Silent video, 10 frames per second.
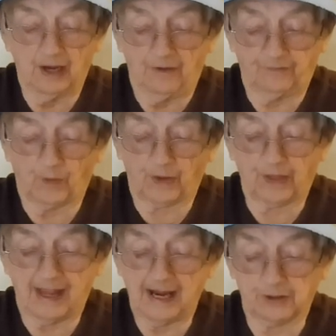for the
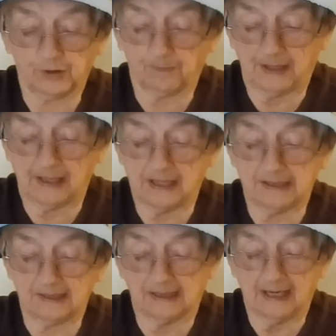house
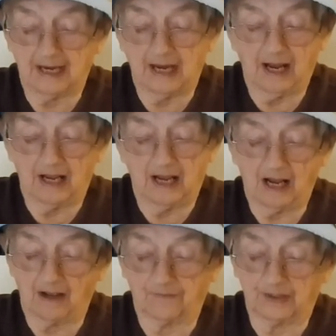base
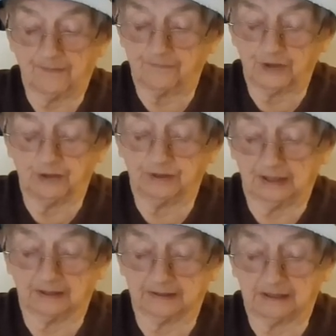of a
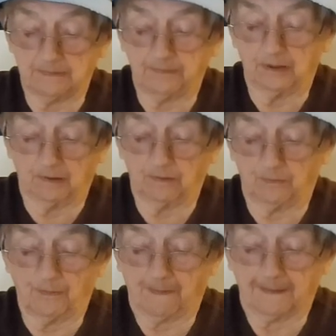utility pole,
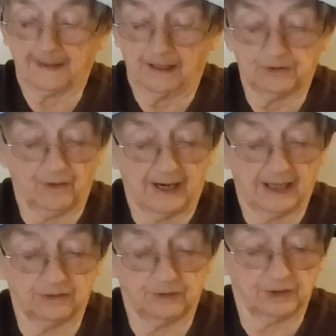
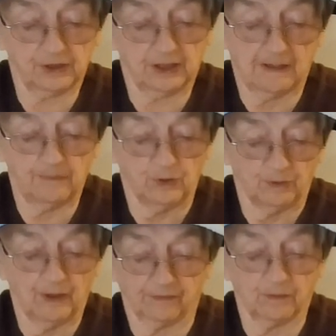trying to escape
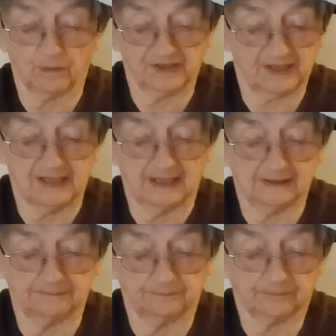whoever was it.
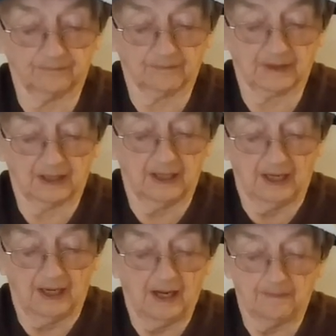
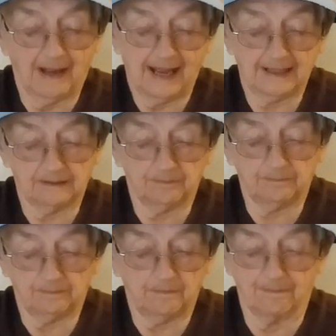
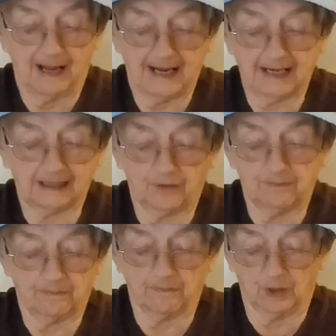Bynum Bike
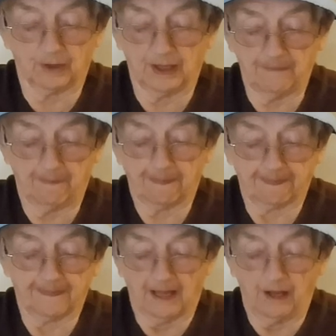Murray
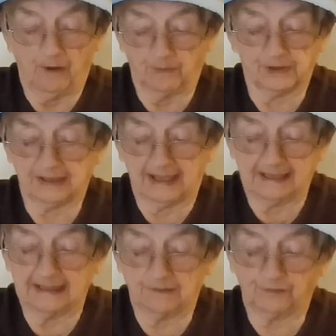was
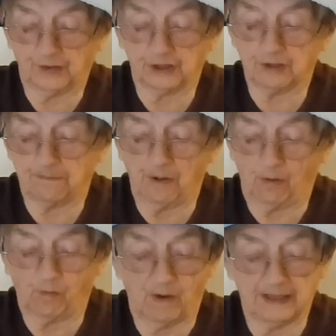standing in front of the
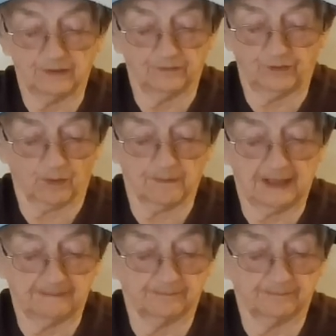pole waiting for me,